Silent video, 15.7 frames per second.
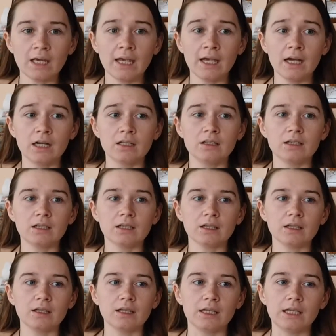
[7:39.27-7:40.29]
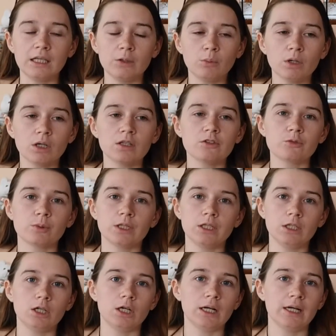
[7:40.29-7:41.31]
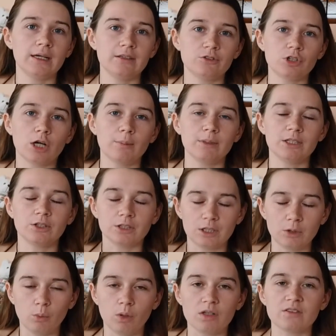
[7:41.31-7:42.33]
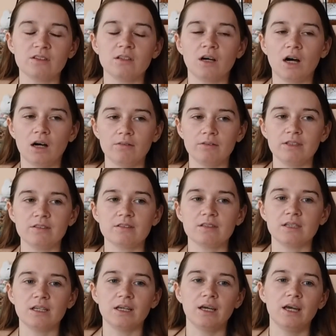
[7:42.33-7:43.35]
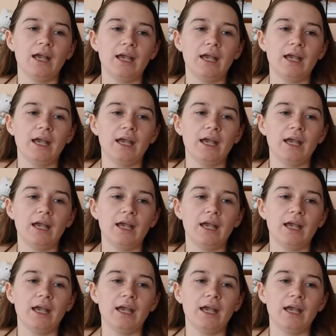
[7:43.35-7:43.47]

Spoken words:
And he was really good at his job until he wasn't, obviously.